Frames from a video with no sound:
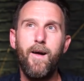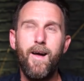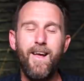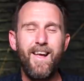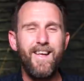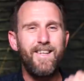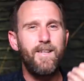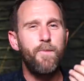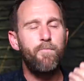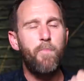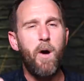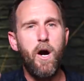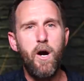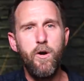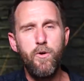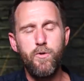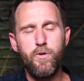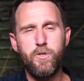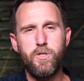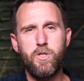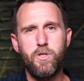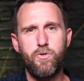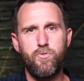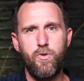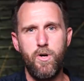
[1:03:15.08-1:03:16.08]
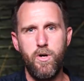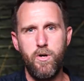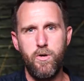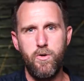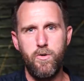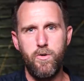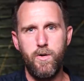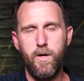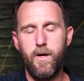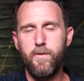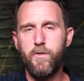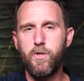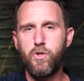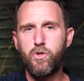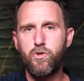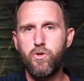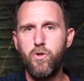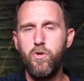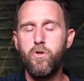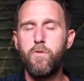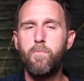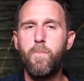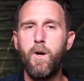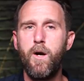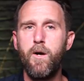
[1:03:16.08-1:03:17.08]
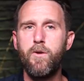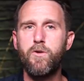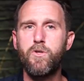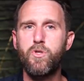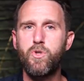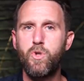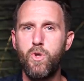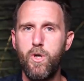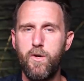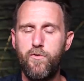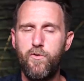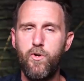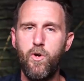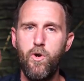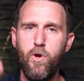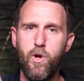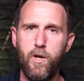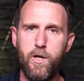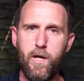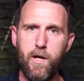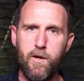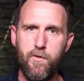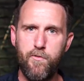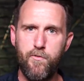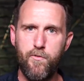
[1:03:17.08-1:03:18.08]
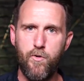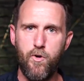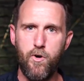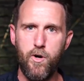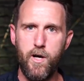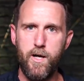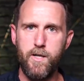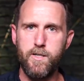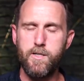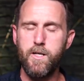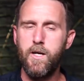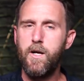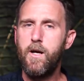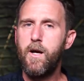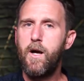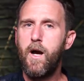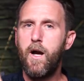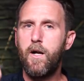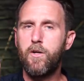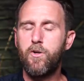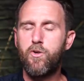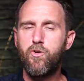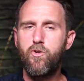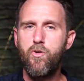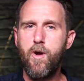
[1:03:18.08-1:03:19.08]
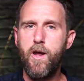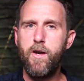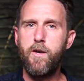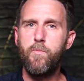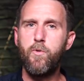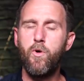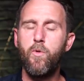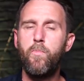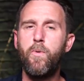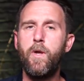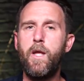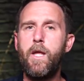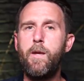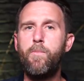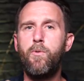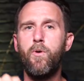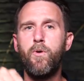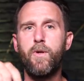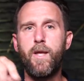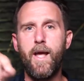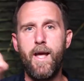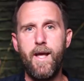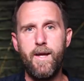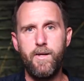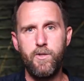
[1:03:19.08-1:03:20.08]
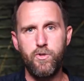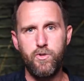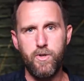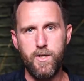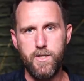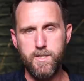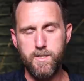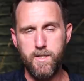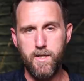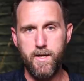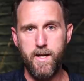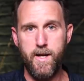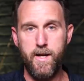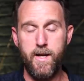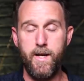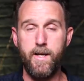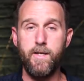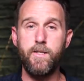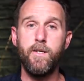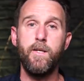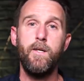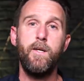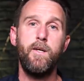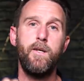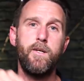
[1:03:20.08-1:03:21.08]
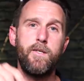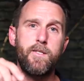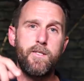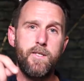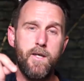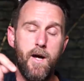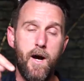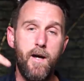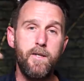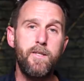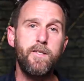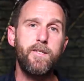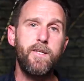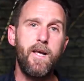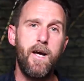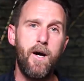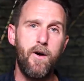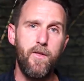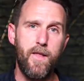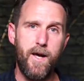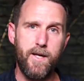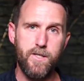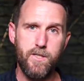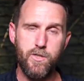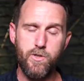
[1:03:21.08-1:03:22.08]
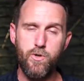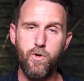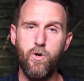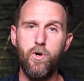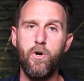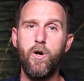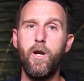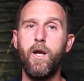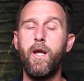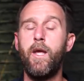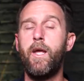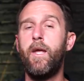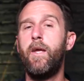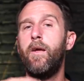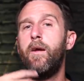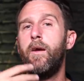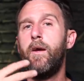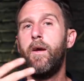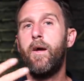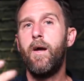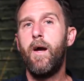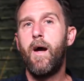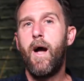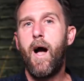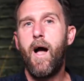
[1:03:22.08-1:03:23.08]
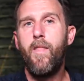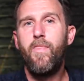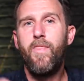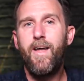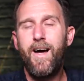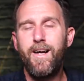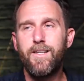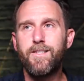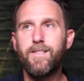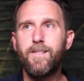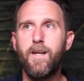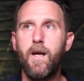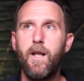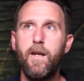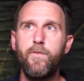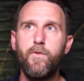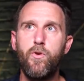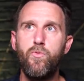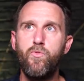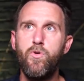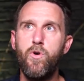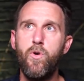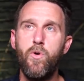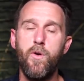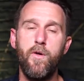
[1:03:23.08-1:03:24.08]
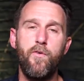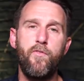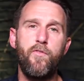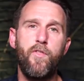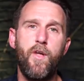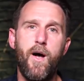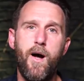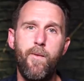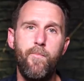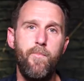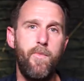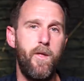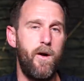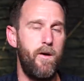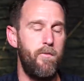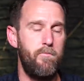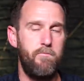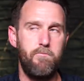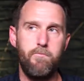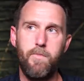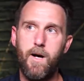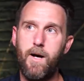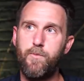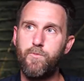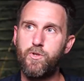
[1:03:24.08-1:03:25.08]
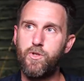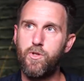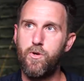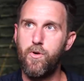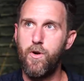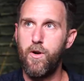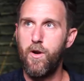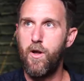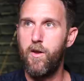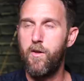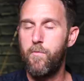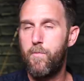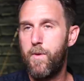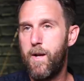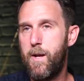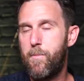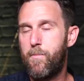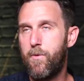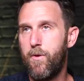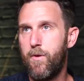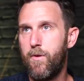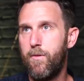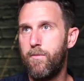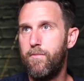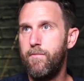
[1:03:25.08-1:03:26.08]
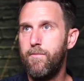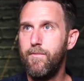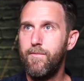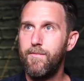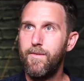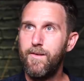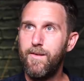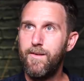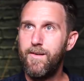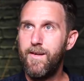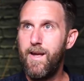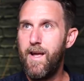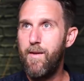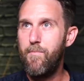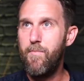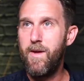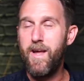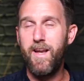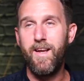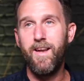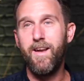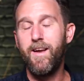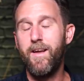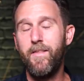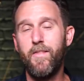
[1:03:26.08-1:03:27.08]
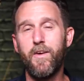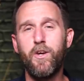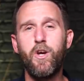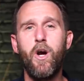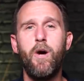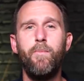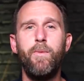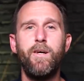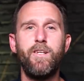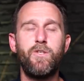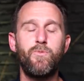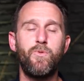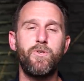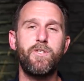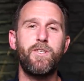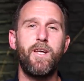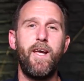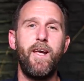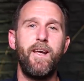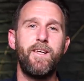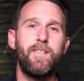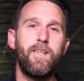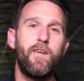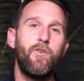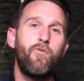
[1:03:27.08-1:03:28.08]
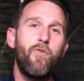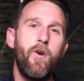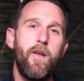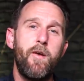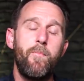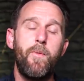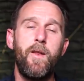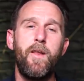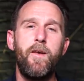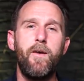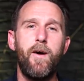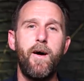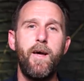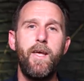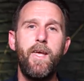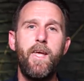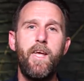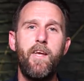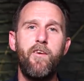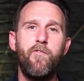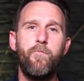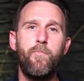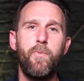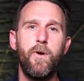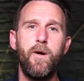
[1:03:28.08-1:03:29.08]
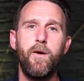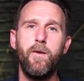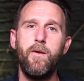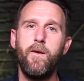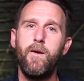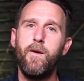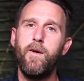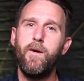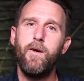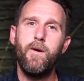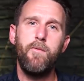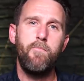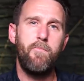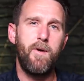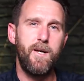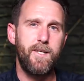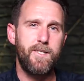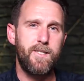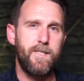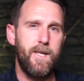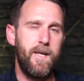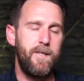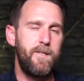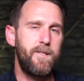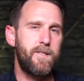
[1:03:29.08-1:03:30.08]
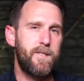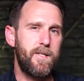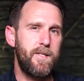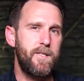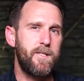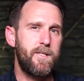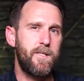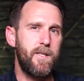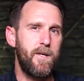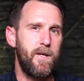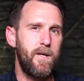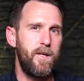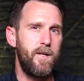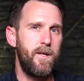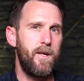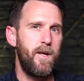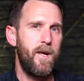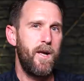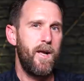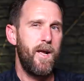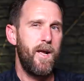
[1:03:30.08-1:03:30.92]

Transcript: it pokes through, like the truth pokes through if you're looking for it. And credible people get interested in it start to tell that story. And that's kind of a rule of thumb that I'm sure a lot of people immediately in the comments were saying is incredibly naive. But my sense is that